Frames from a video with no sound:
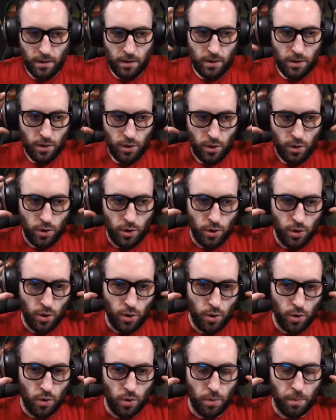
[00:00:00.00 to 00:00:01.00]

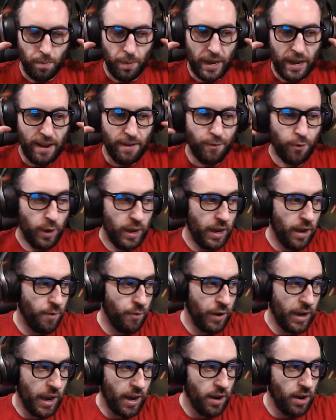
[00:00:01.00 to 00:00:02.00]
Oh, but if we
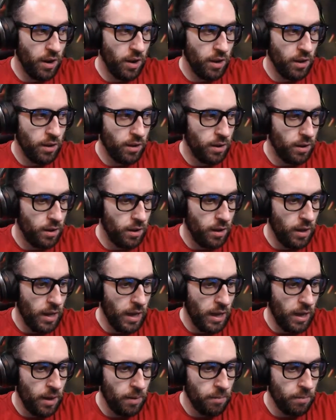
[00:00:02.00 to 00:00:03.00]
got
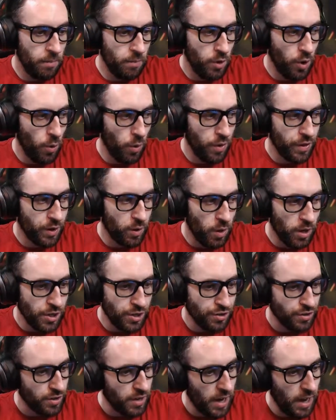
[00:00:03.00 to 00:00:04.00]
no other
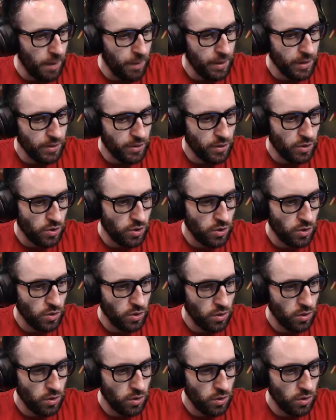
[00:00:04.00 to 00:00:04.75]
questions or comments,